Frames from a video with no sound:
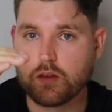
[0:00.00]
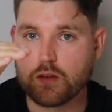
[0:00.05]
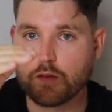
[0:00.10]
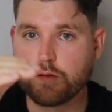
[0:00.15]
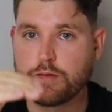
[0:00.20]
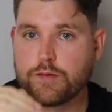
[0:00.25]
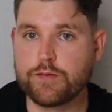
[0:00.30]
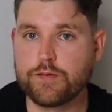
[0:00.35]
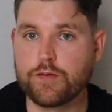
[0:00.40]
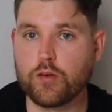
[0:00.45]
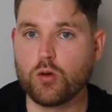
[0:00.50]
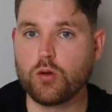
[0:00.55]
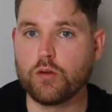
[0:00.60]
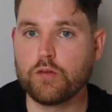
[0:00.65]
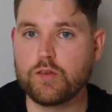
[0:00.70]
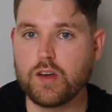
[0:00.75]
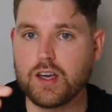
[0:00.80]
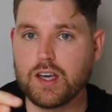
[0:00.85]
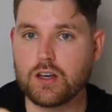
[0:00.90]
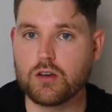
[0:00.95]
the full
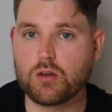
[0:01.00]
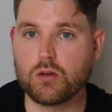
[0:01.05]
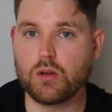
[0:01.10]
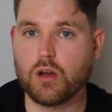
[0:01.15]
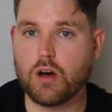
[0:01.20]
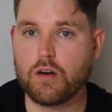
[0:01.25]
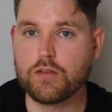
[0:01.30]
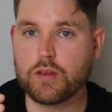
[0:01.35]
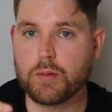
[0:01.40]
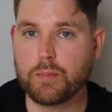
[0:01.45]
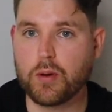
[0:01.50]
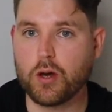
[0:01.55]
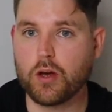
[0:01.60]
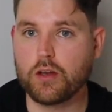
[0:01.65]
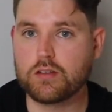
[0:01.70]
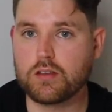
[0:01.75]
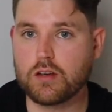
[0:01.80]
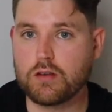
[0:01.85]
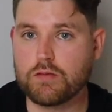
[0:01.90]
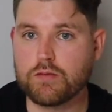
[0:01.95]
vehicle of the
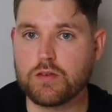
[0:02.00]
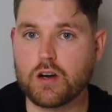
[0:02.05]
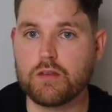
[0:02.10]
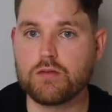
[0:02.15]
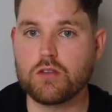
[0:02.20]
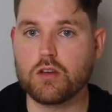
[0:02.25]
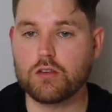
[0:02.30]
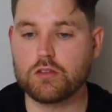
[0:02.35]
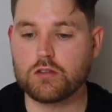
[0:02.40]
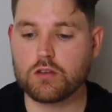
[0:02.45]
person in front of you.